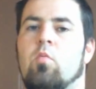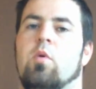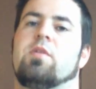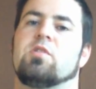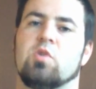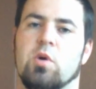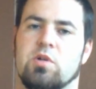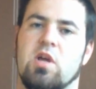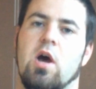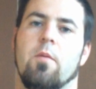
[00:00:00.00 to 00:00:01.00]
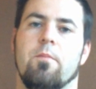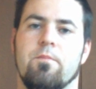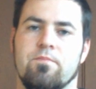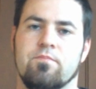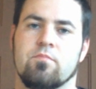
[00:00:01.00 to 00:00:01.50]
with your sword toe.
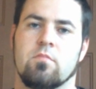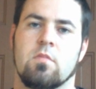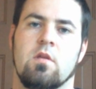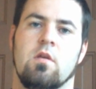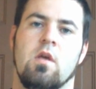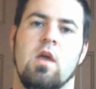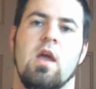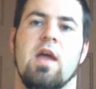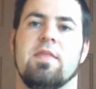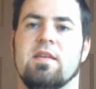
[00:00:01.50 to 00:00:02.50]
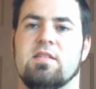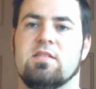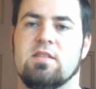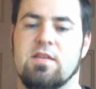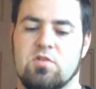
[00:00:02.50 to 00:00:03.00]
And
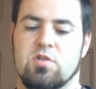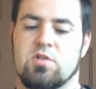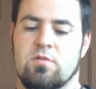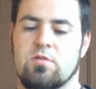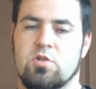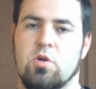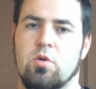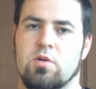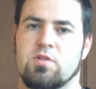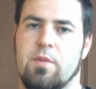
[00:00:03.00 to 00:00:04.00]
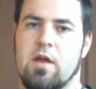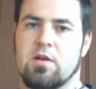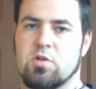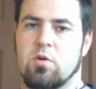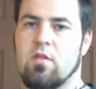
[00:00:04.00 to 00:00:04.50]
this gives your shoulders about
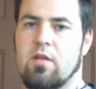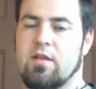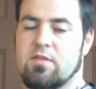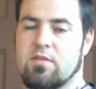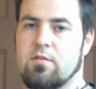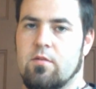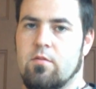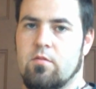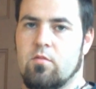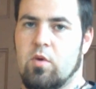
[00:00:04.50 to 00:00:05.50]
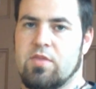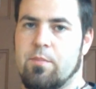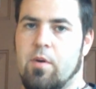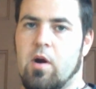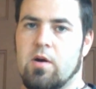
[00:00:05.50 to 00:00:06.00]
a shoulder length width
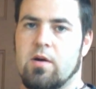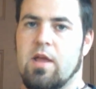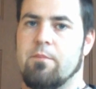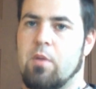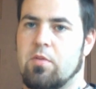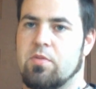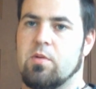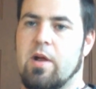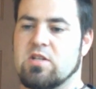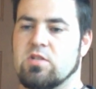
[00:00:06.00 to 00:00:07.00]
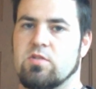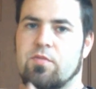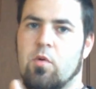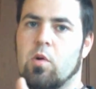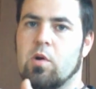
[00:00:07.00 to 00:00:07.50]
apart in both directions,
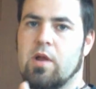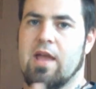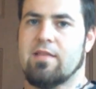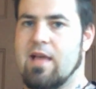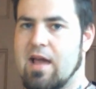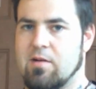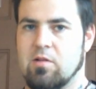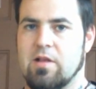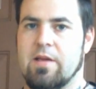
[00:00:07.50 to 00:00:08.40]
forward and laterally.